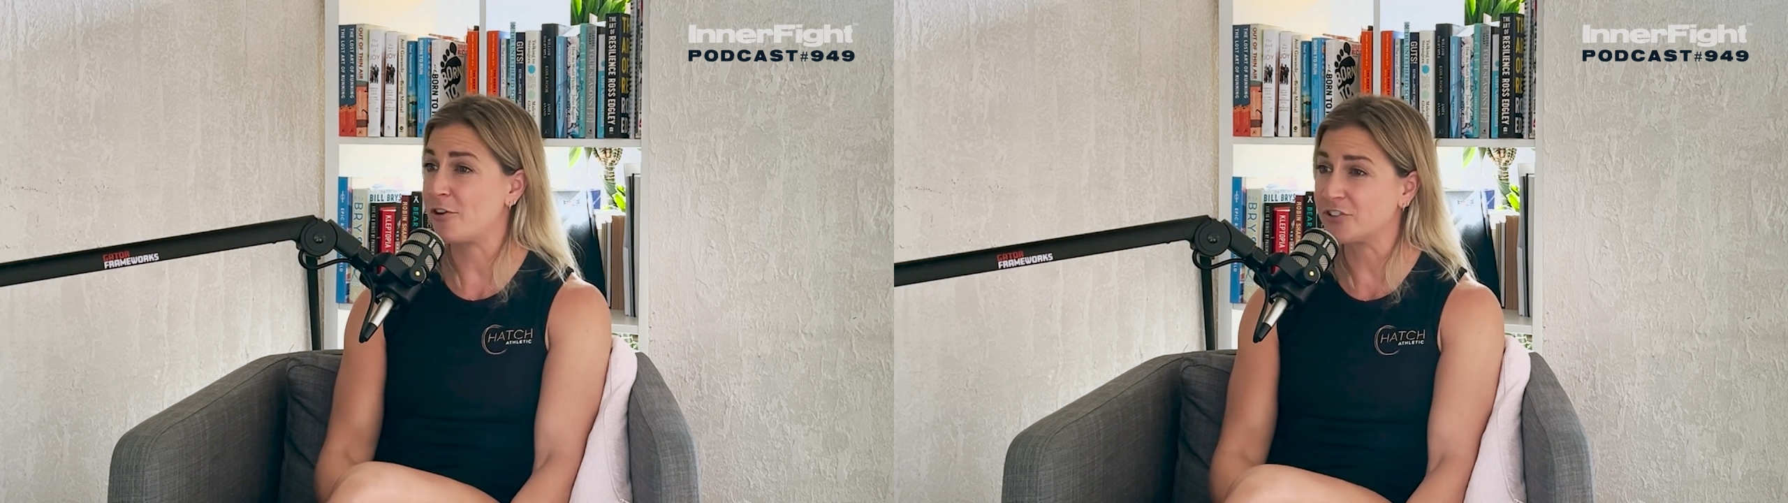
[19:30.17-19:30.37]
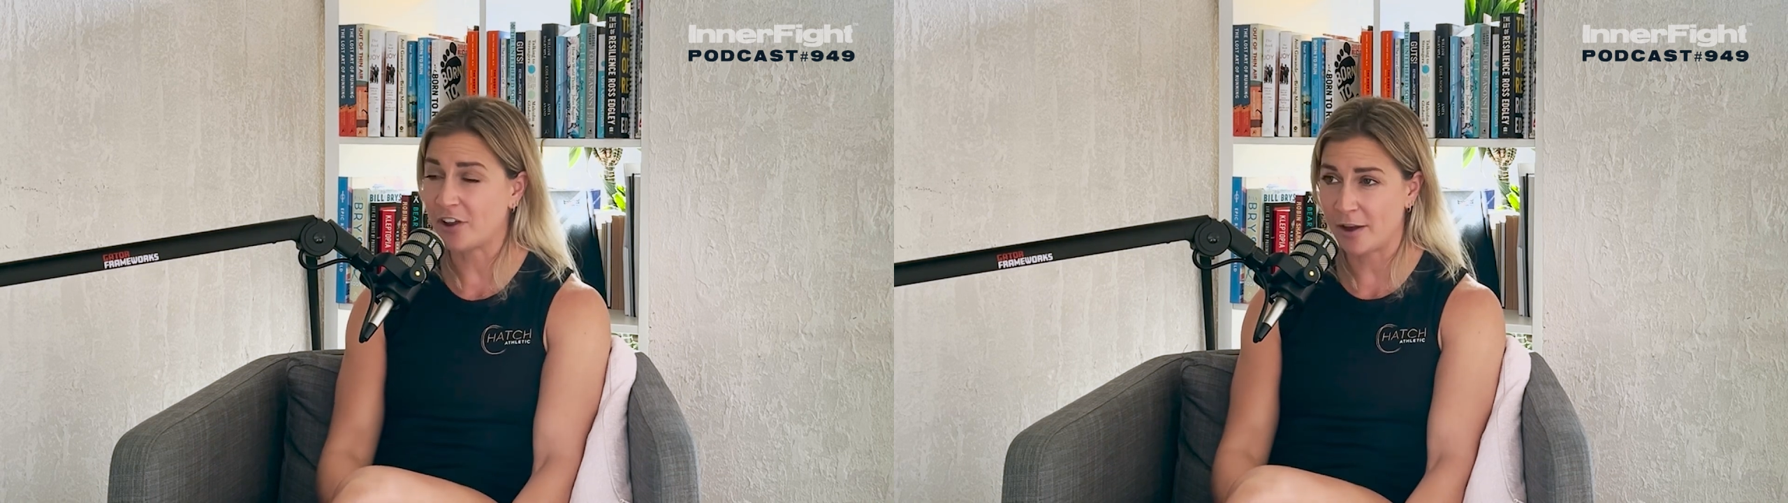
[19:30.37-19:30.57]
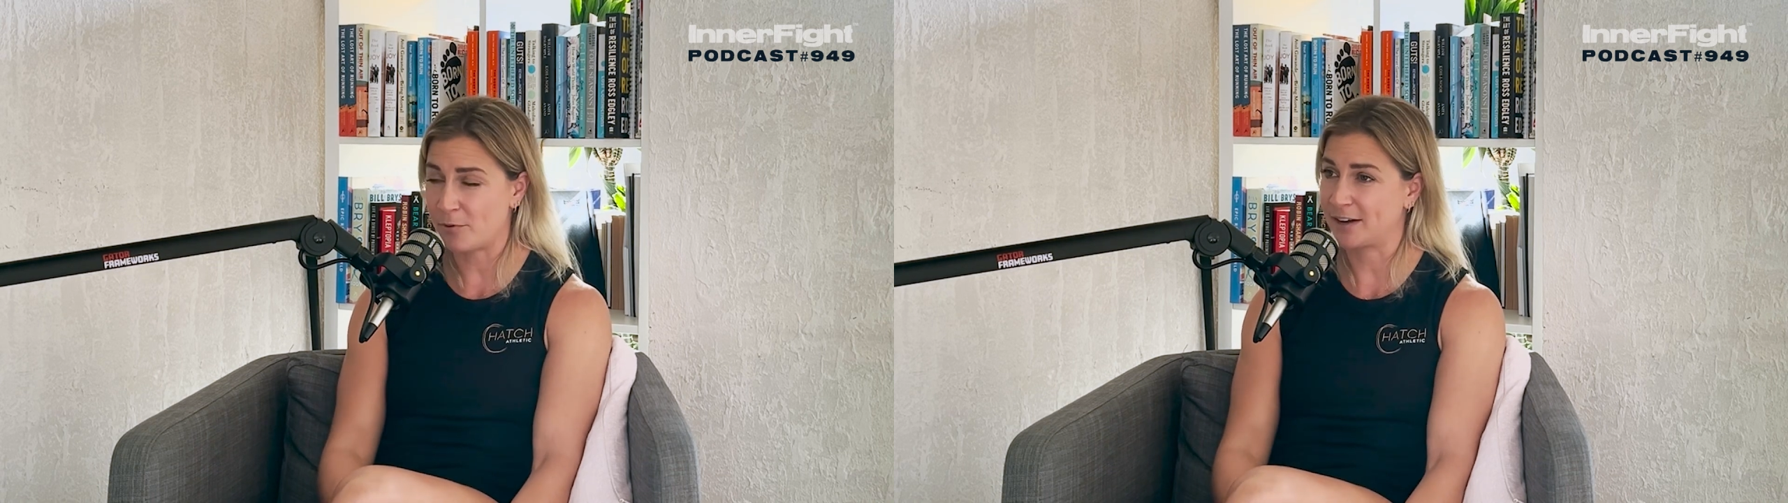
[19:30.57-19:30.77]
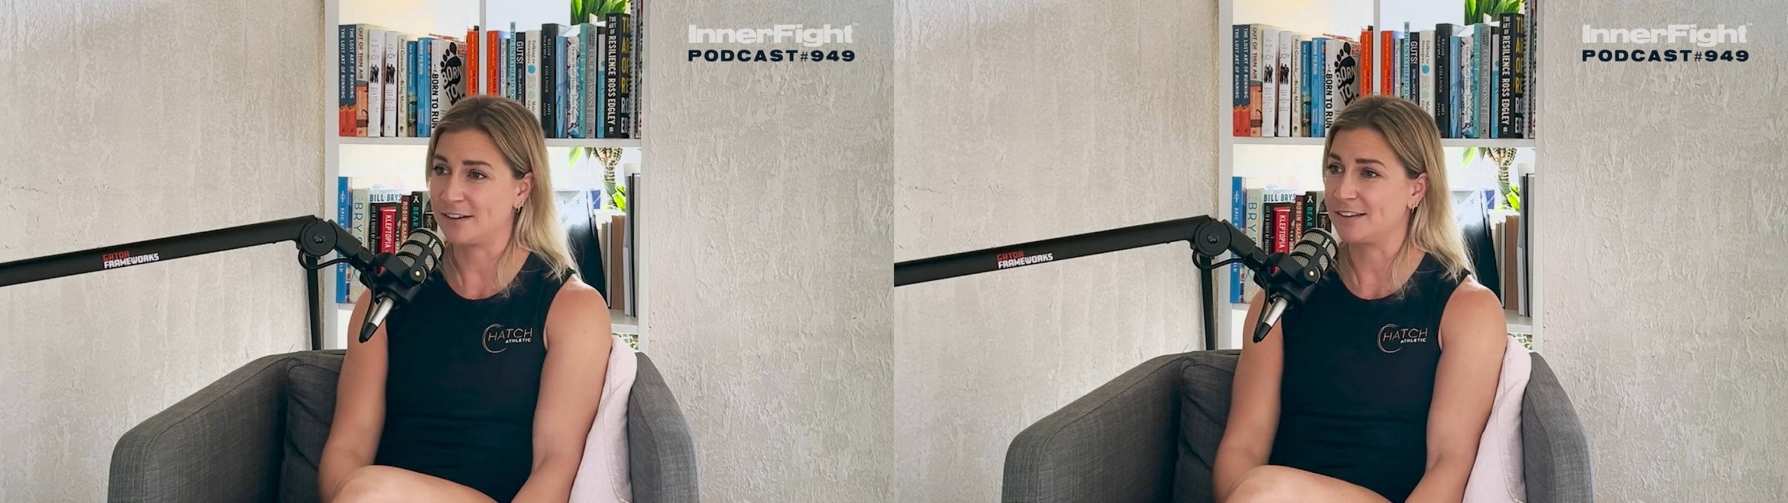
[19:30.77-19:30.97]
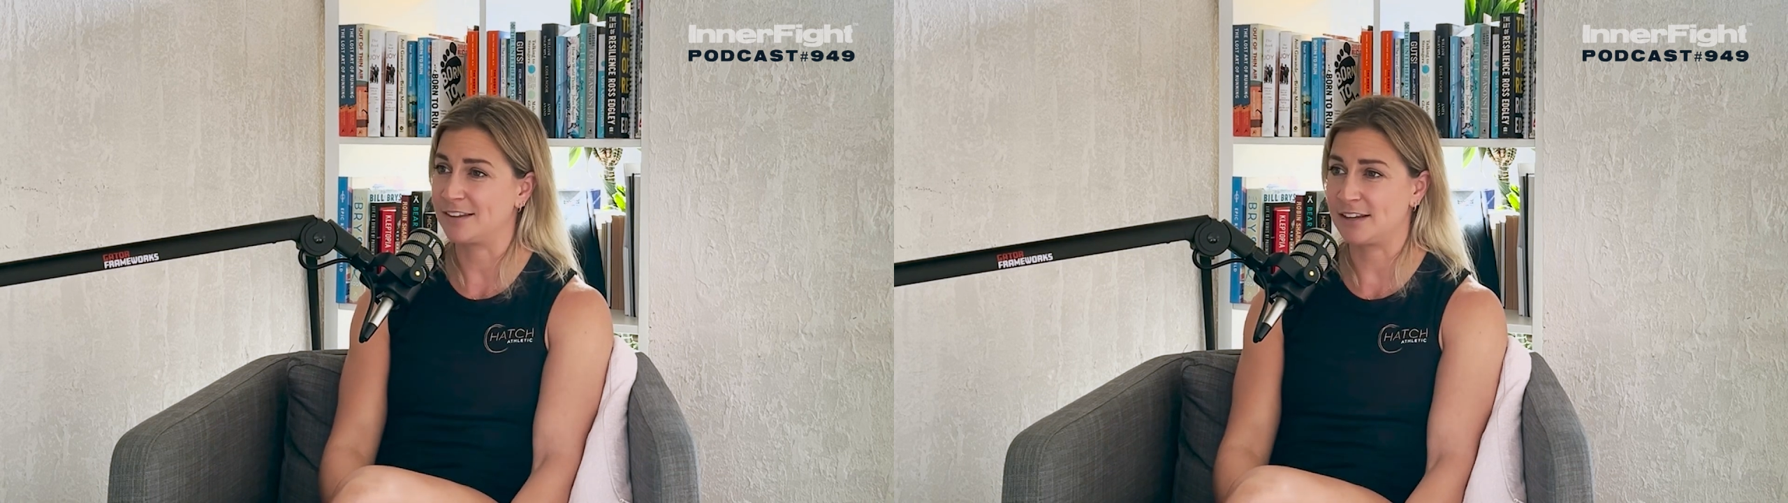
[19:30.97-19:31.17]
entire
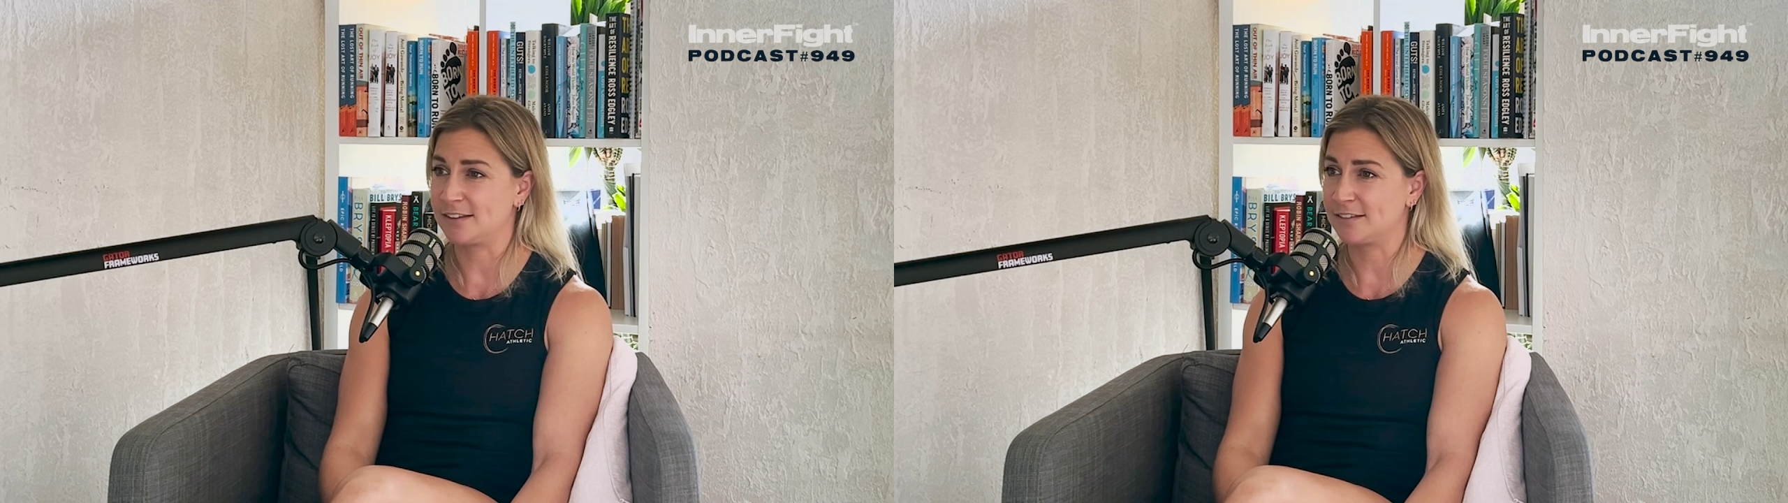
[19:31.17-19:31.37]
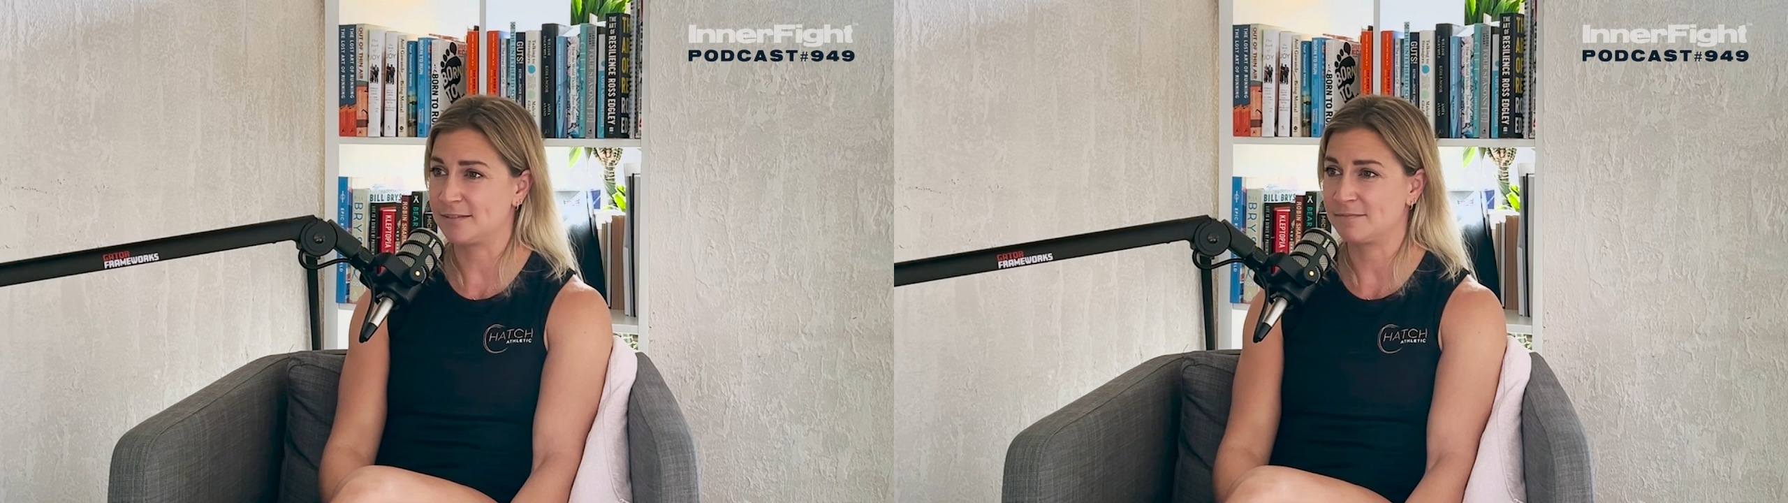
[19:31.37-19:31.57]
pregnancies.